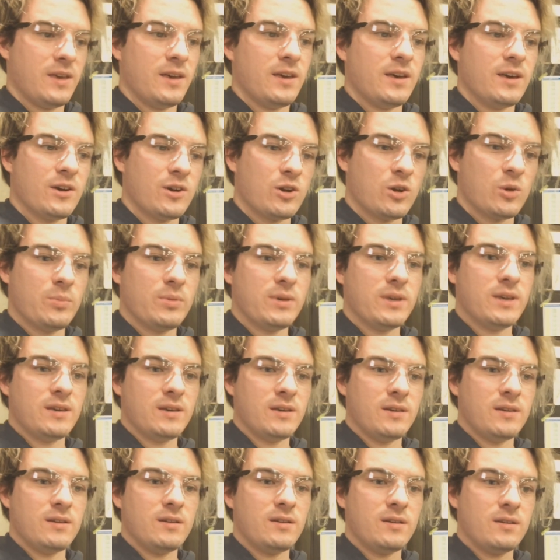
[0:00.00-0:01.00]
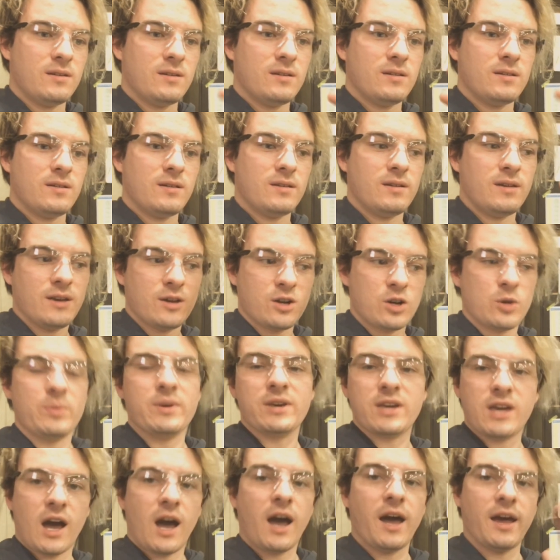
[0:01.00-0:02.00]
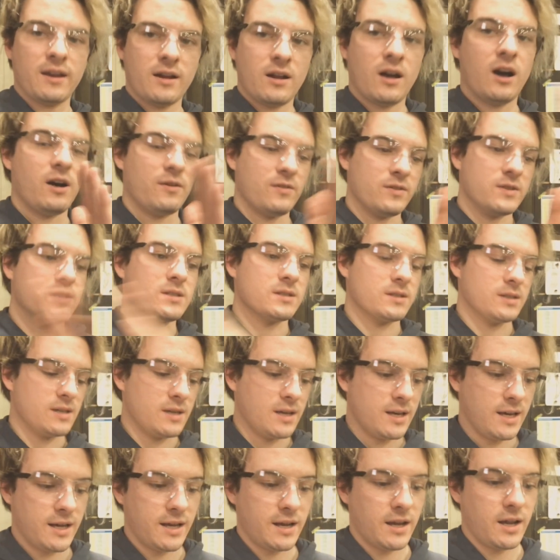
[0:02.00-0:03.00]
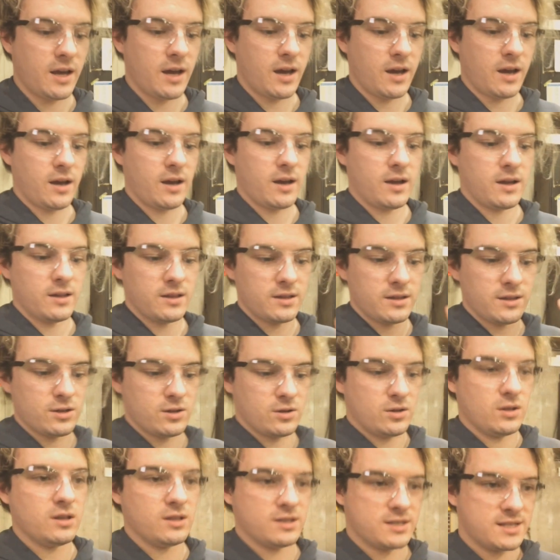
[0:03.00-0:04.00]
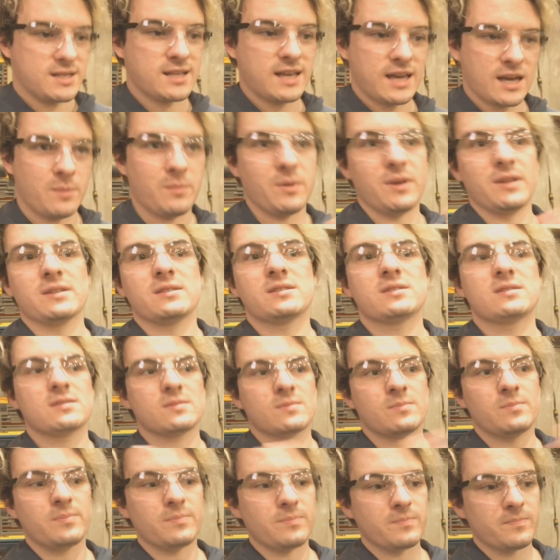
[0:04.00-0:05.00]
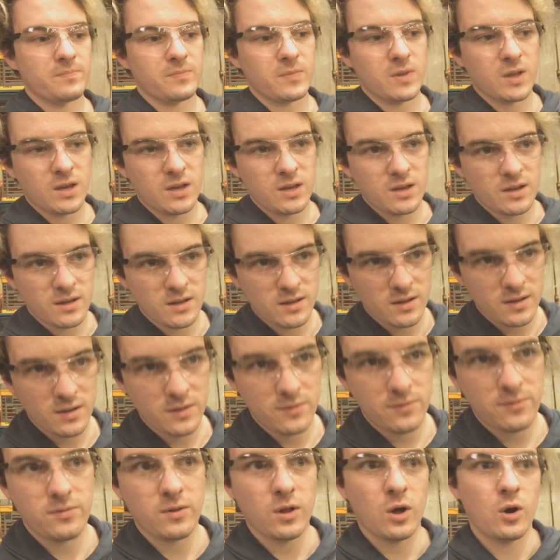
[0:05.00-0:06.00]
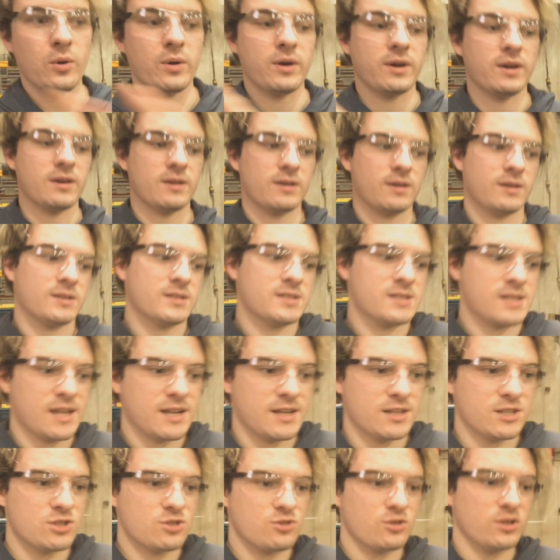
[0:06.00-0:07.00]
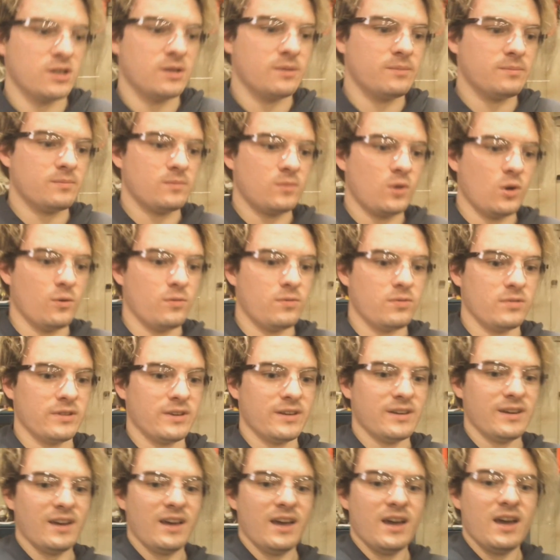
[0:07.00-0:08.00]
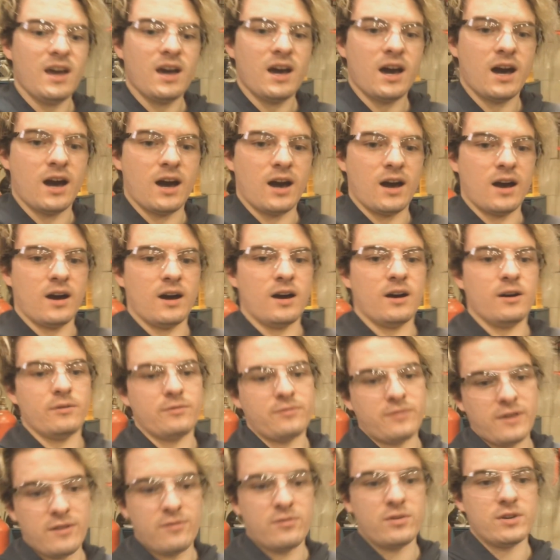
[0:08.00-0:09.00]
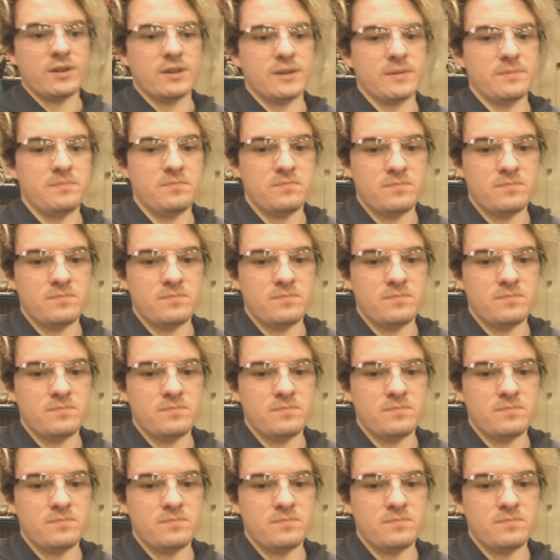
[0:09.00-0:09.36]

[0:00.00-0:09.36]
it'll be cut obviously in little segments, flowing in a steady stream, hopefully, of every